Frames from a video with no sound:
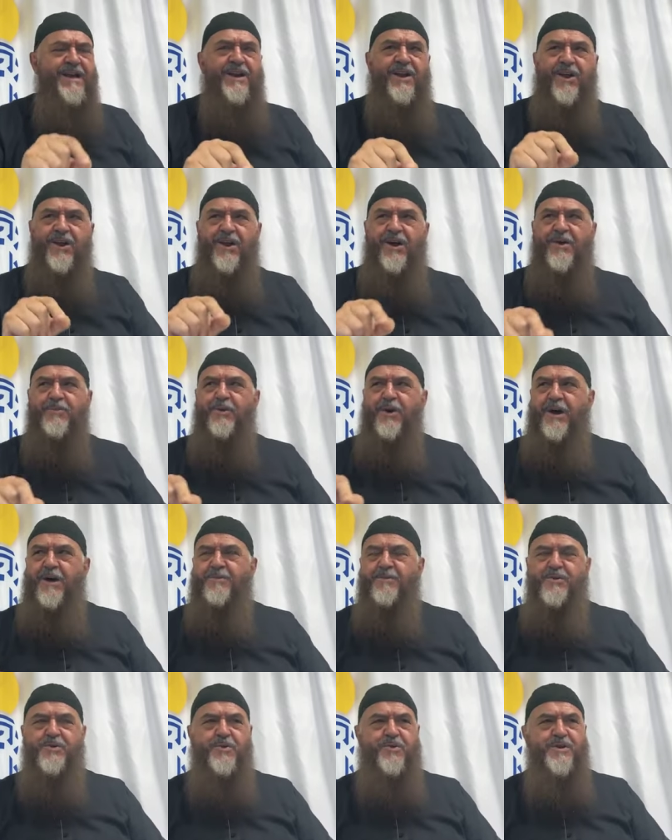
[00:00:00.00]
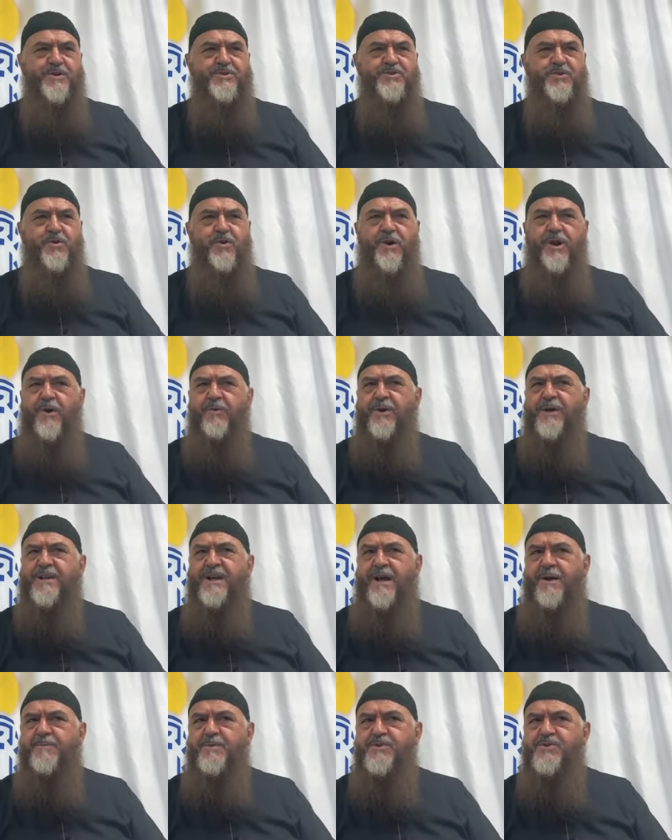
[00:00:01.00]
illallah Muhammadur Rasulullah,
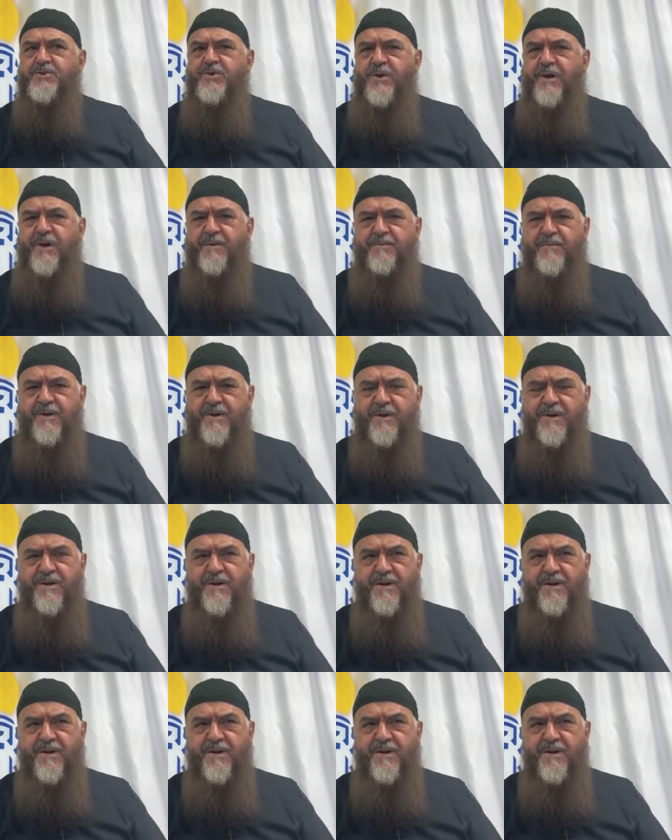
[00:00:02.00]
what happens to him?